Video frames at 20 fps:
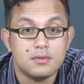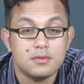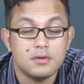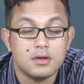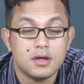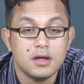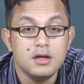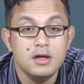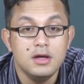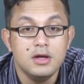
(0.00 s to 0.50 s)

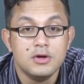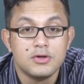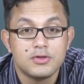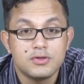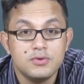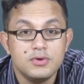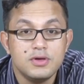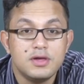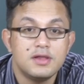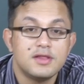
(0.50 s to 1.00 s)
Okay,
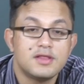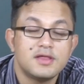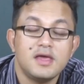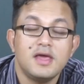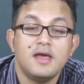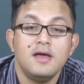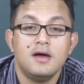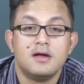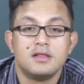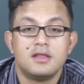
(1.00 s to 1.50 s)
so you can
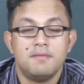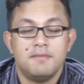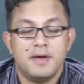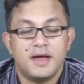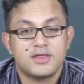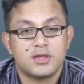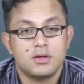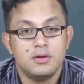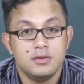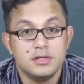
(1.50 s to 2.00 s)
see the
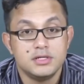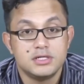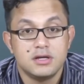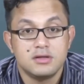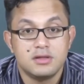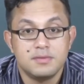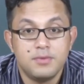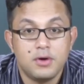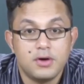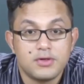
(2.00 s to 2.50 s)

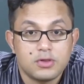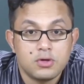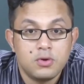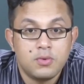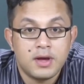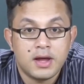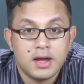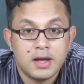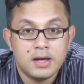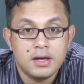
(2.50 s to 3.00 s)
masculinity of the boss
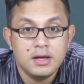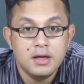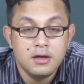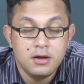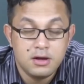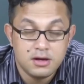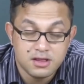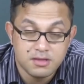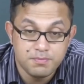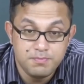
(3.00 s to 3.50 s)
over here,
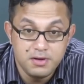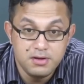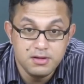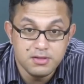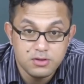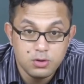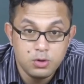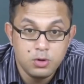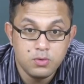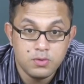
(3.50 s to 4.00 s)
it
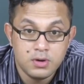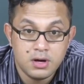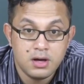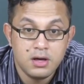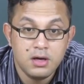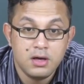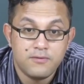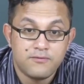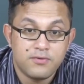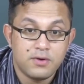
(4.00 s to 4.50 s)
spills
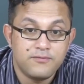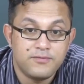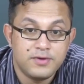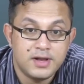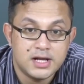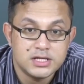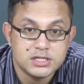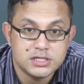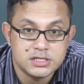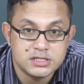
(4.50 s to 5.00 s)
over from
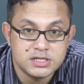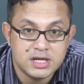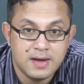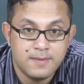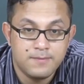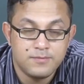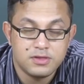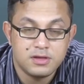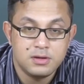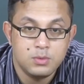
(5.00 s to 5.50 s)
financial
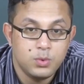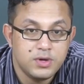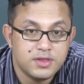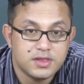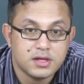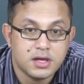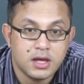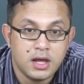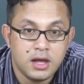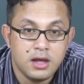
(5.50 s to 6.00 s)
terms and
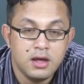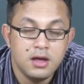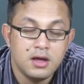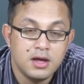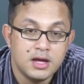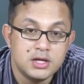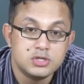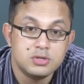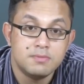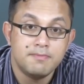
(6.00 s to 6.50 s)
whiskey
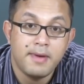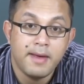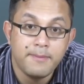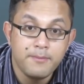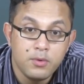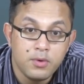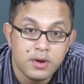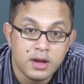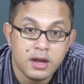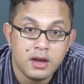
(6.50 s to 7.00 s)
into
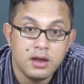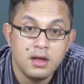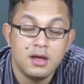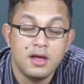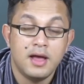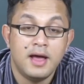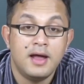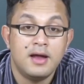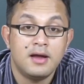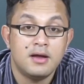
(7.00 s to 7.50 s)
memory
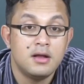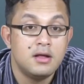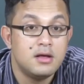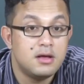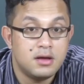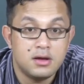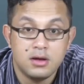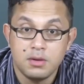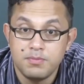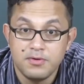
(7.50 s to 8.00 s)
and
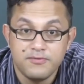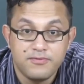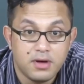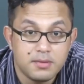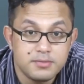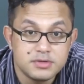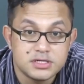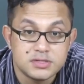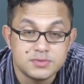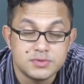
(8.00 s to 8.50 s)
you know,
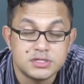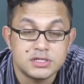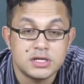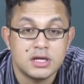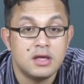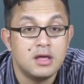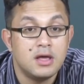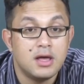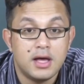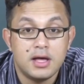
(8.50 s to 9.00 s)

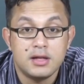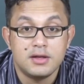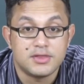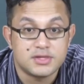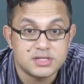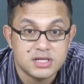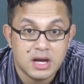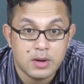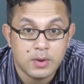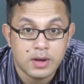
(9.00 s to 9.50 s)
performativity and
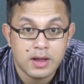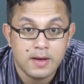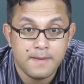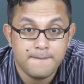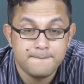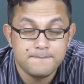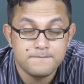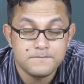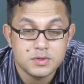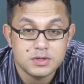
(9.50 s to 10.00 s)
hysteria.
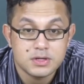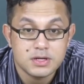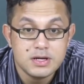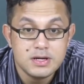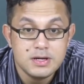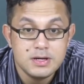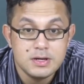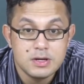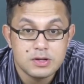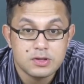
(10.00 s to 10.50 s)

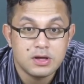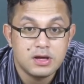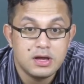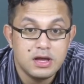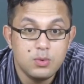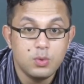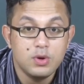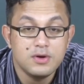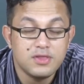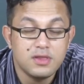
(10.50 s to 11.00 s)
Okay, so
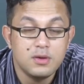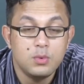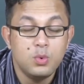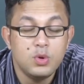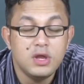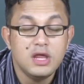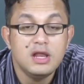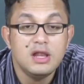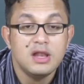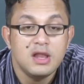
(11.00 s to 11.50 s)
he wants to
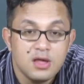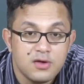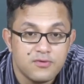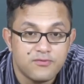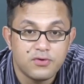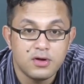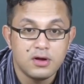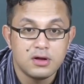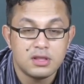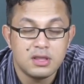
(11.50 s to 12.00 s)

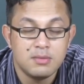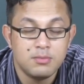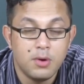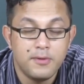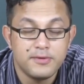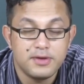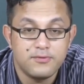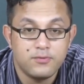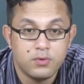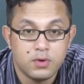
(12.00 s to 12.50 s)
relive the
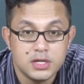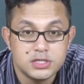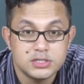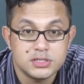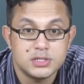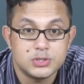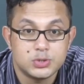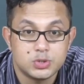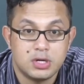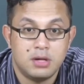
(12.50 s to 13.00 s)
moment of
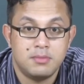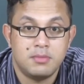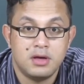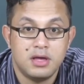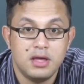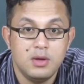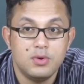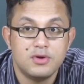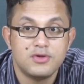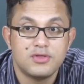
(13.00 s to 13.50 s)
original trauma.
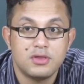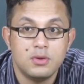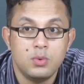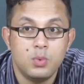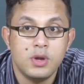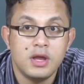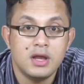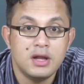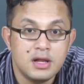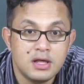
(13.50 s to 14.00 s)
He wants to
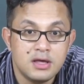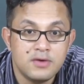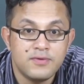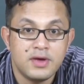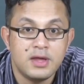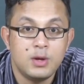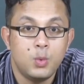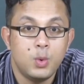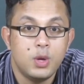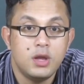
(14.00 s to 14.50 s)

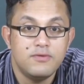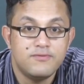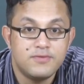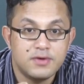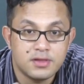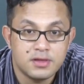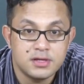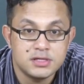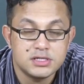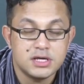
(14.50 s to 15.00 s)
relive and
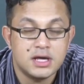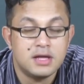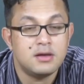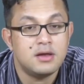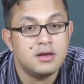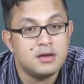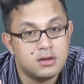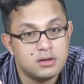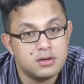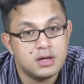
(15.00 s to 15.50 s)
revisit and,
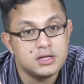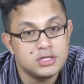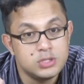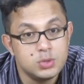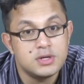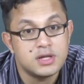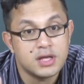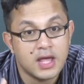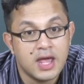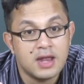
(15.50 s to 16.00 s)
and, uh, and
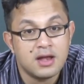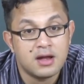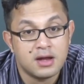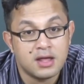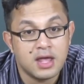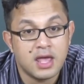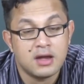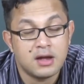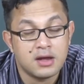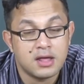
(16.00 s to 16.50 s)
do it again and
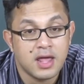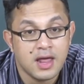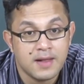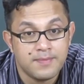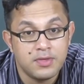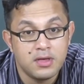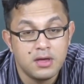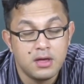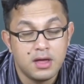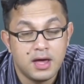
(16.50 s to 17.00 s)
again and
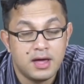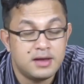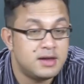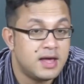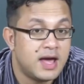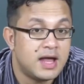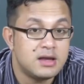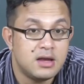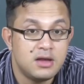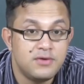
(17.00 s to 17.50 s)
again and
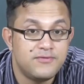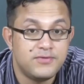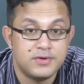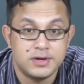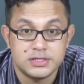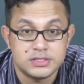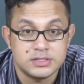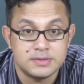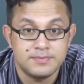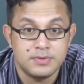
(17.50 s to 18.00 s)
ad
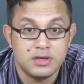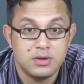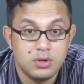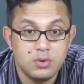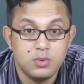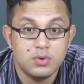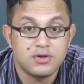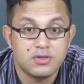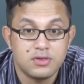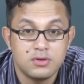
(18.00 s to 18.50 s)
infinitum. He,
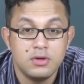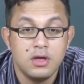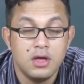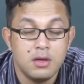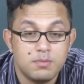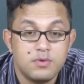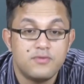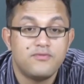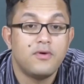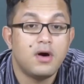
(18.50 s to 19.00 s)
he wants to
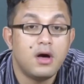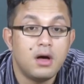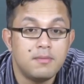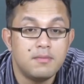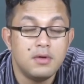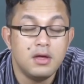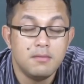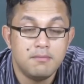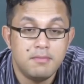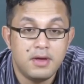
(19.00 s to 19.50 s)

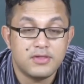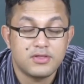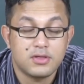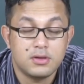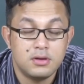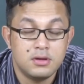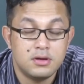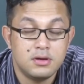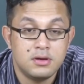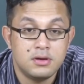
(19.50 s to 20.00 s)
perform
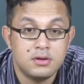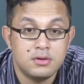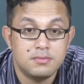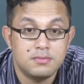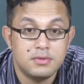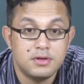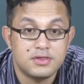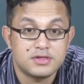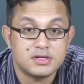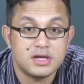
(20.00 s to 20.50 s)
masculine you know,
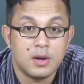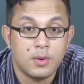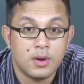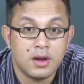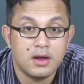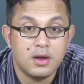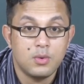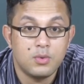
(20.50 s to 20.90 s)
hysteria.